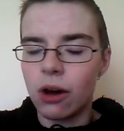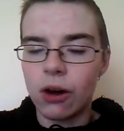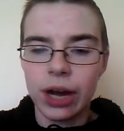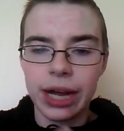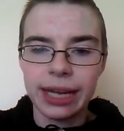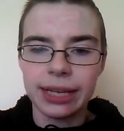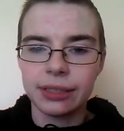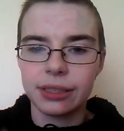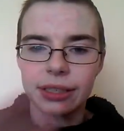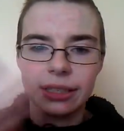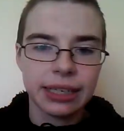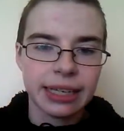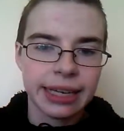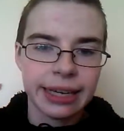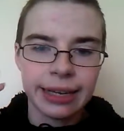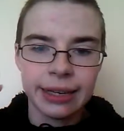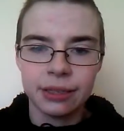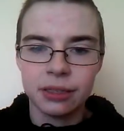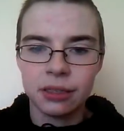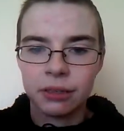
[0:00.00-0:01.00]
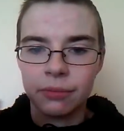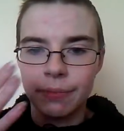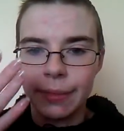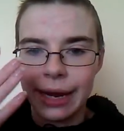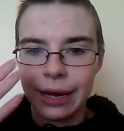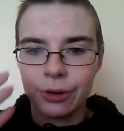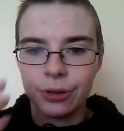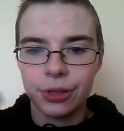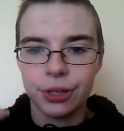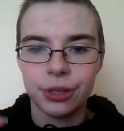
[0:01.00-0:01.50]
eyes and ears and
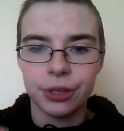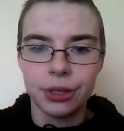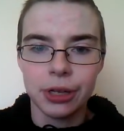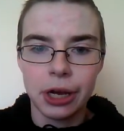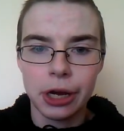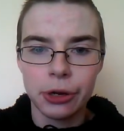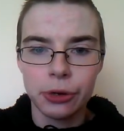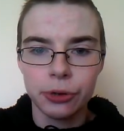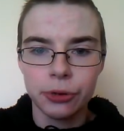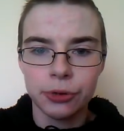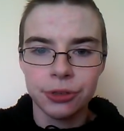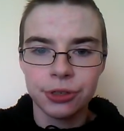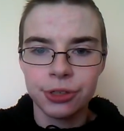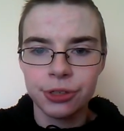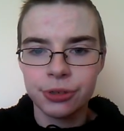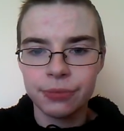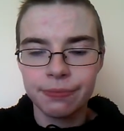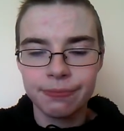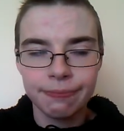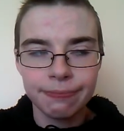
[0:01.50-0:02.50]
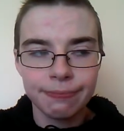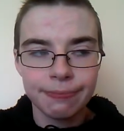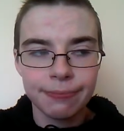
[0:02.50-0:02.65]
mouth and nose,